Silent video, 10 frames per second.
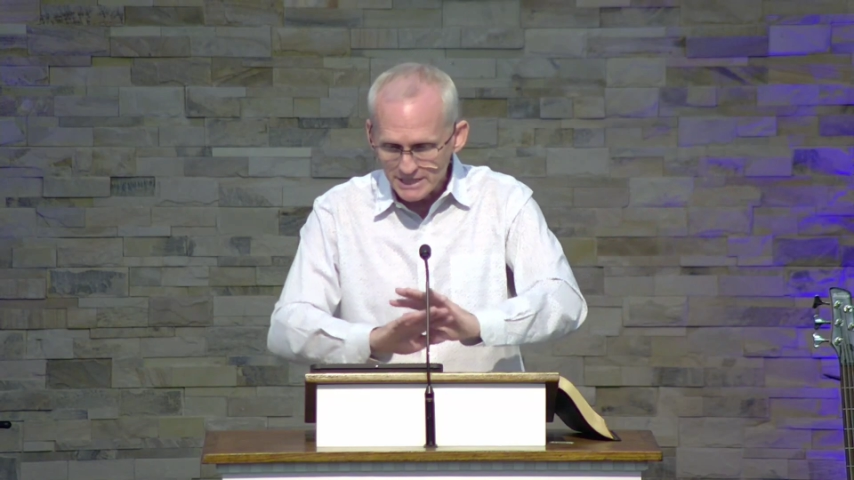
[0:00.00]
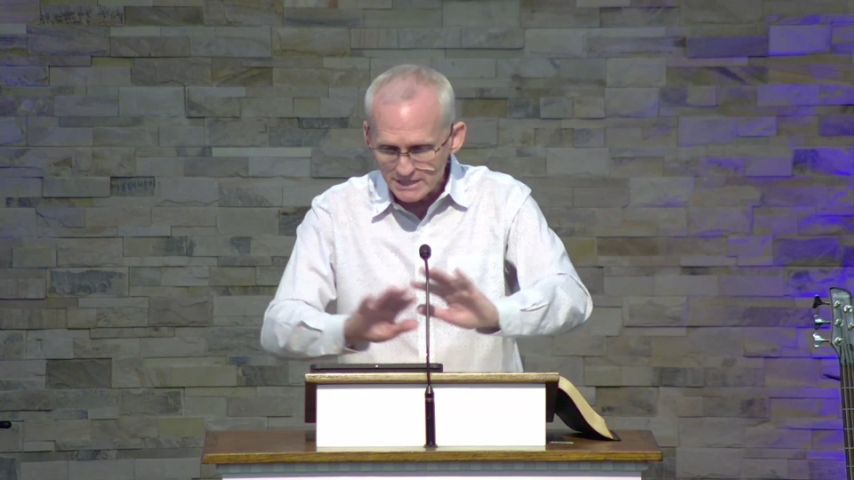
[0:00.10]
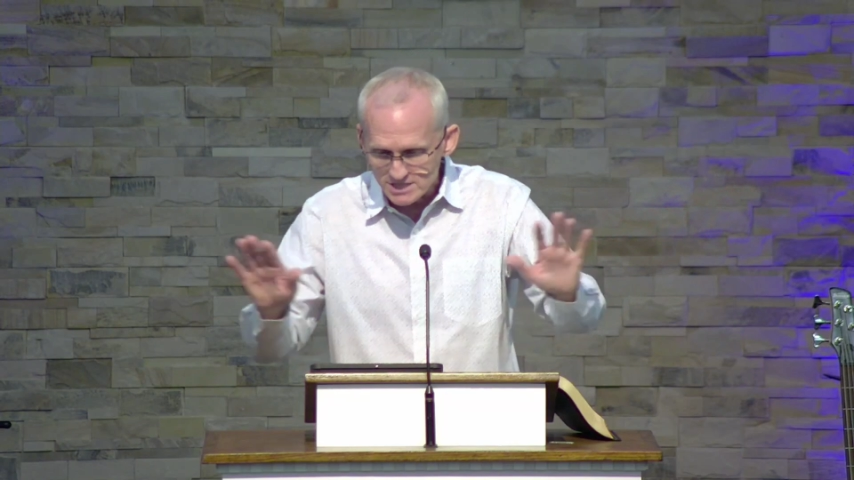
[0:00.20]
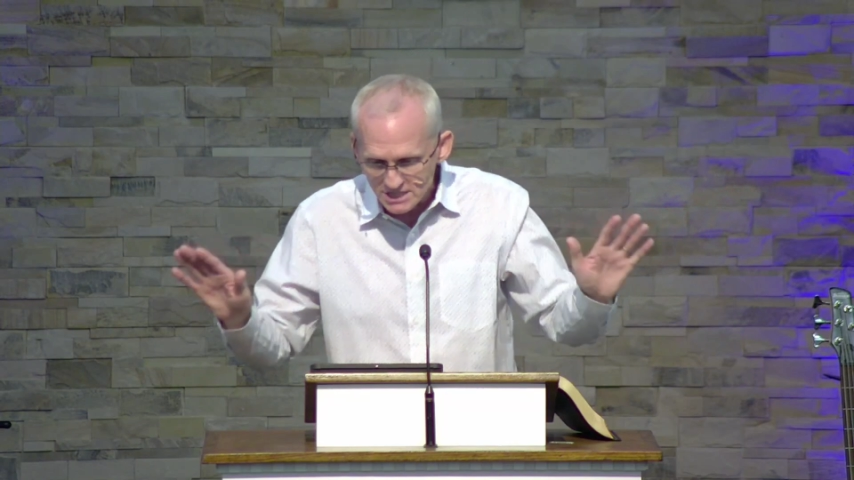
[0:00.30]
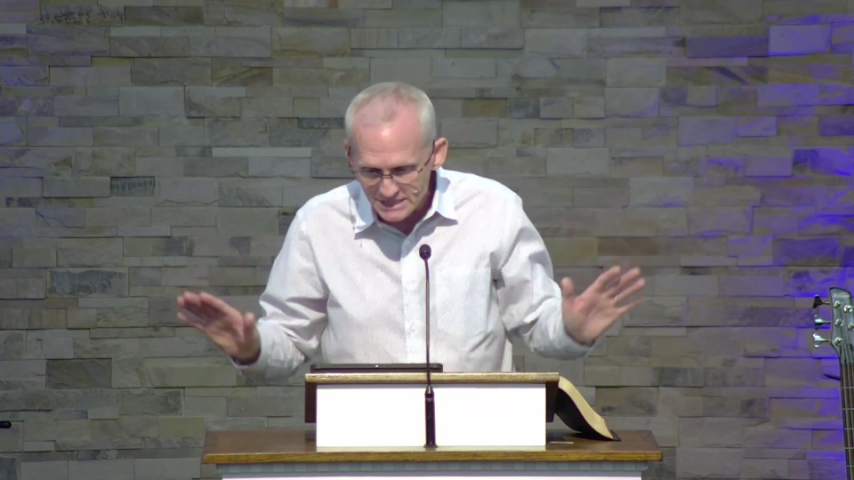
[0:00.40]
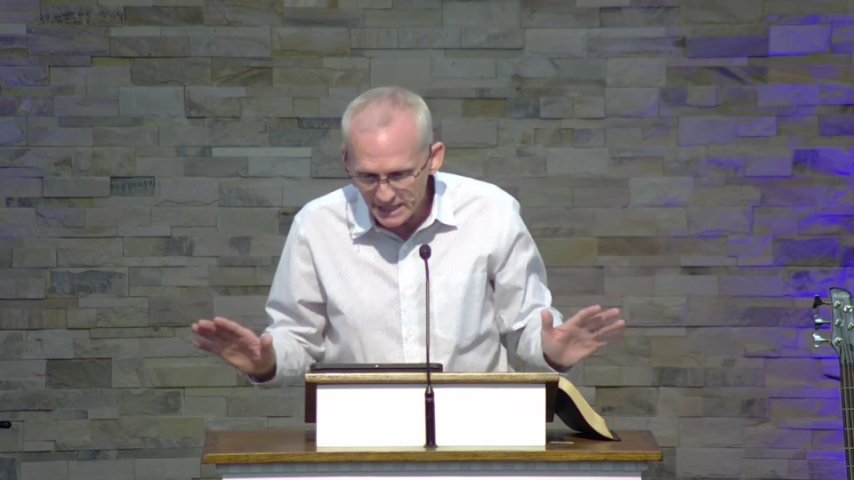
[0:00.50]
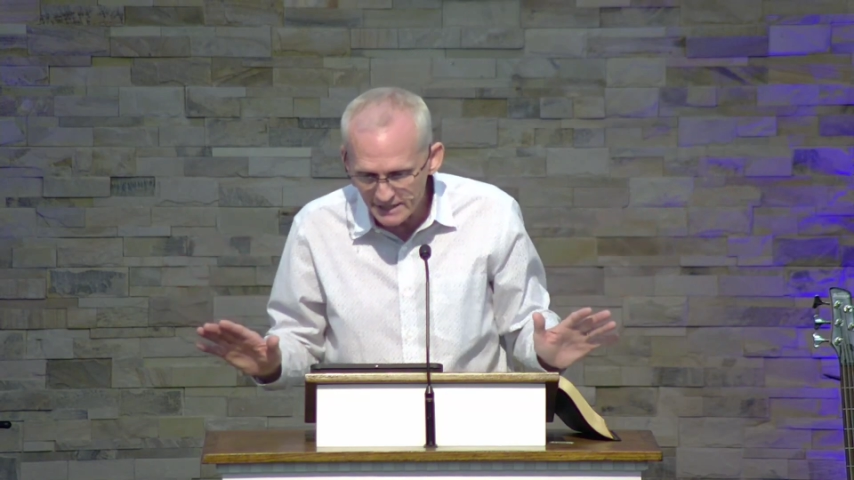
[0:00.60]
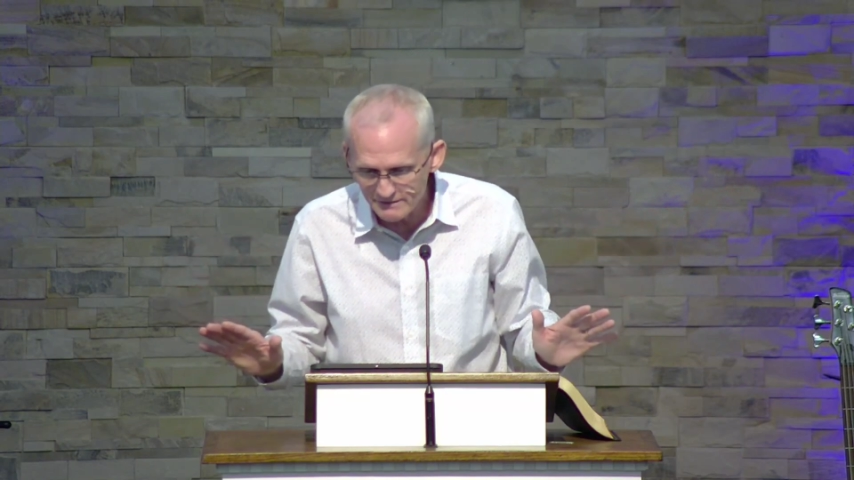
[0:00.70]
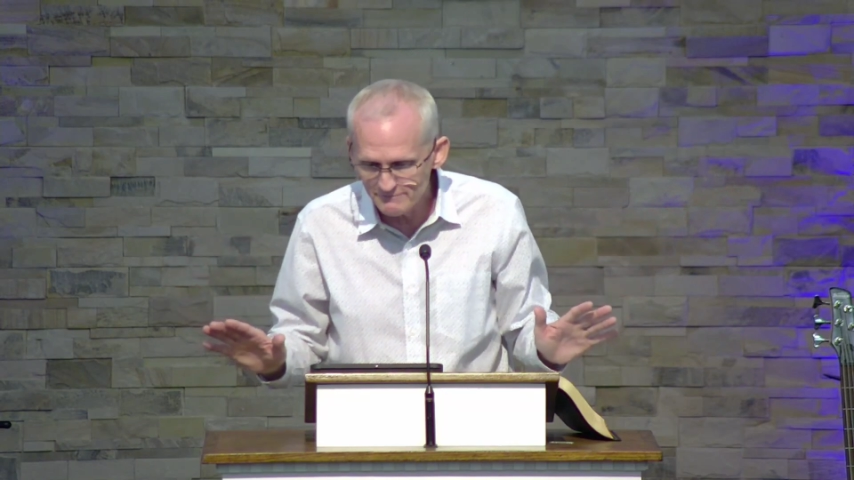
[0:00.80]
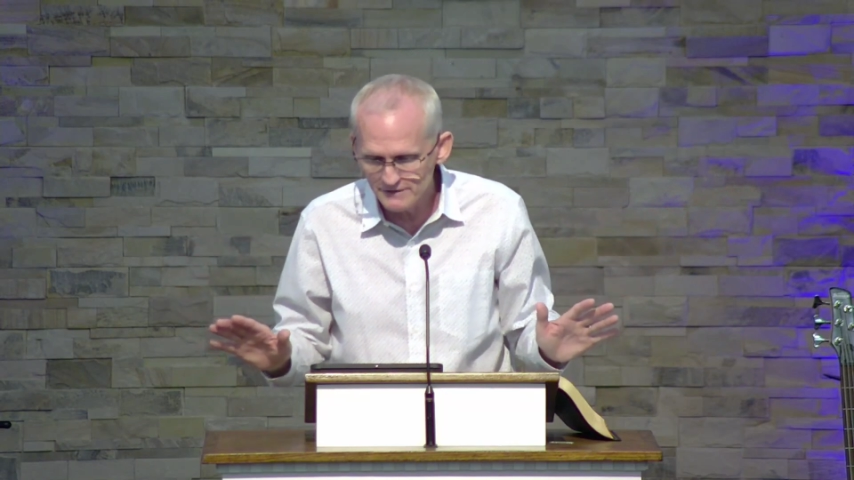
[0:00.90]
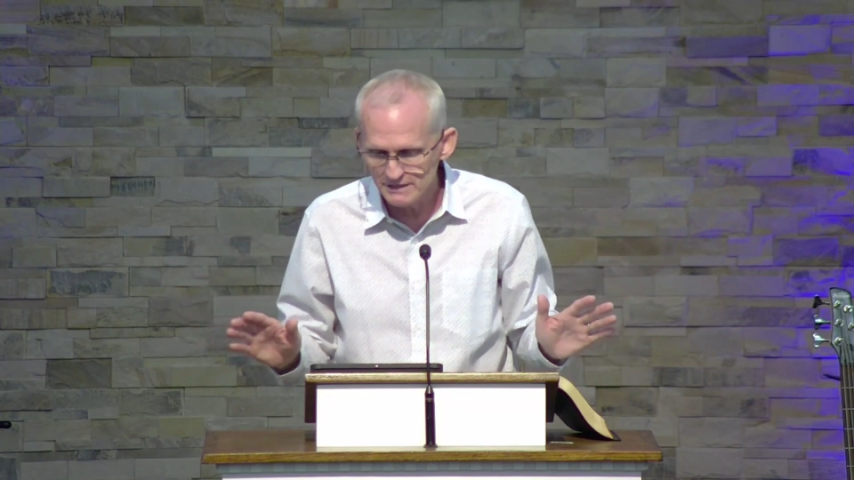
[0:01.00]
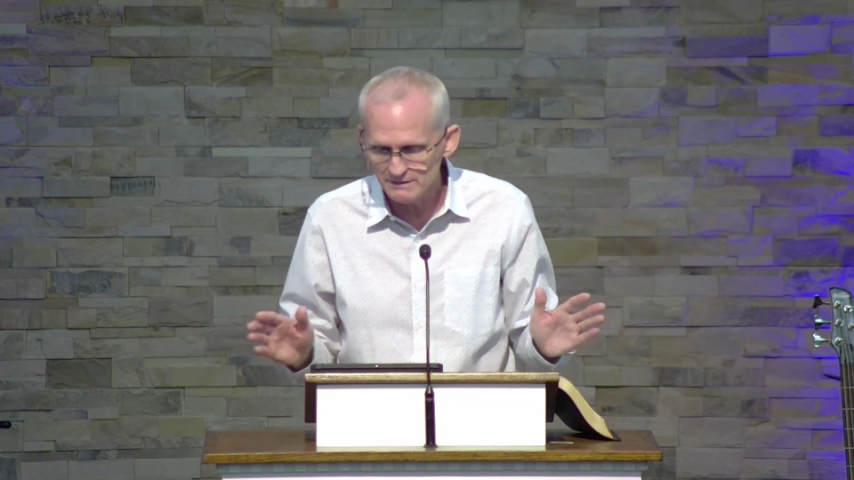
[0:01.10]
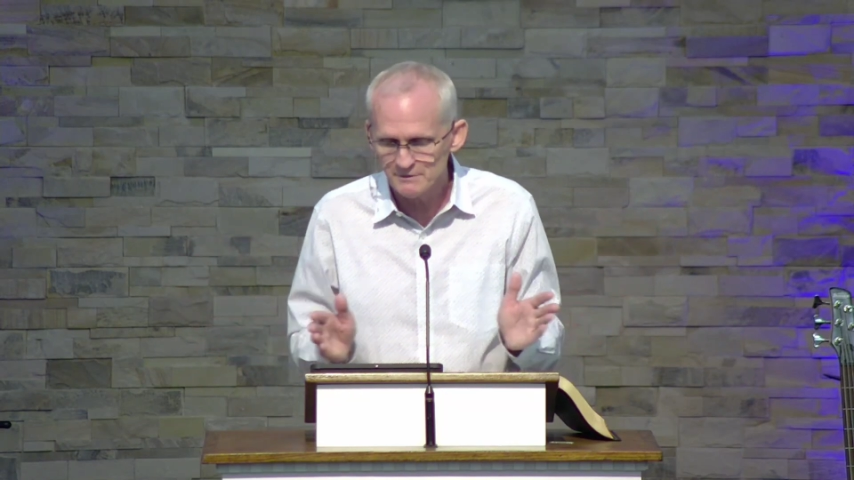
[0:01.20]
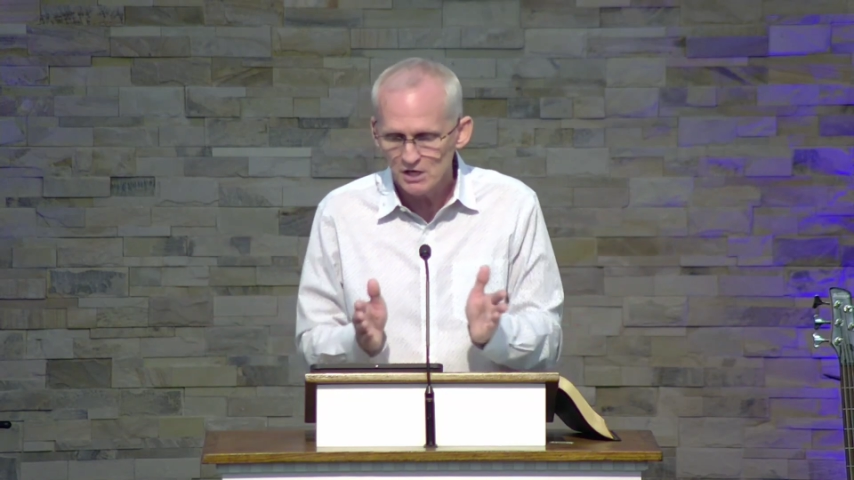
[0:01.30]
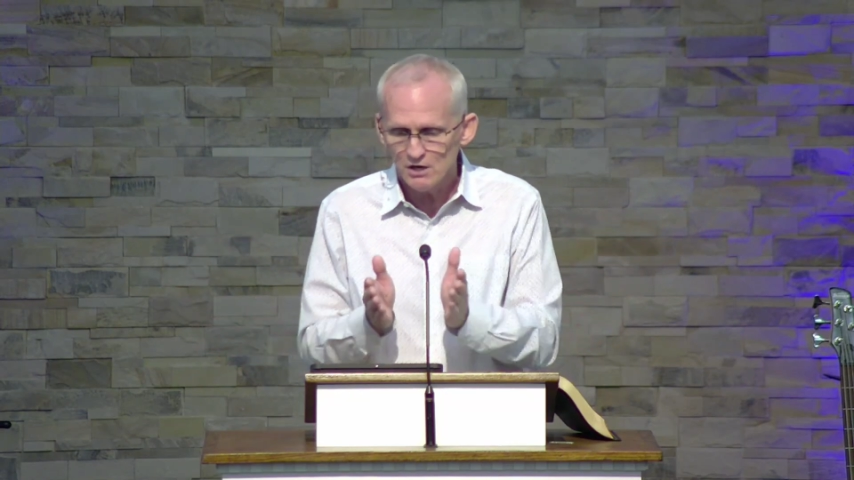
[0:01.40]
because none of
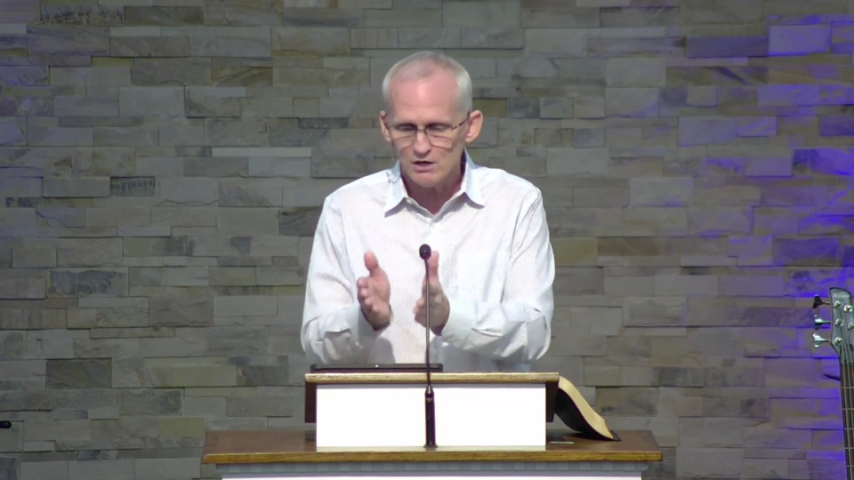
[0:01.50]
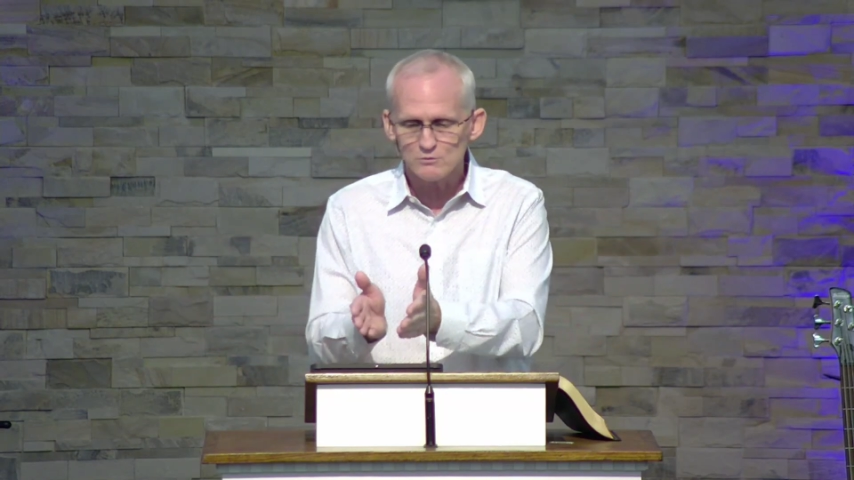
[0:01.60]
them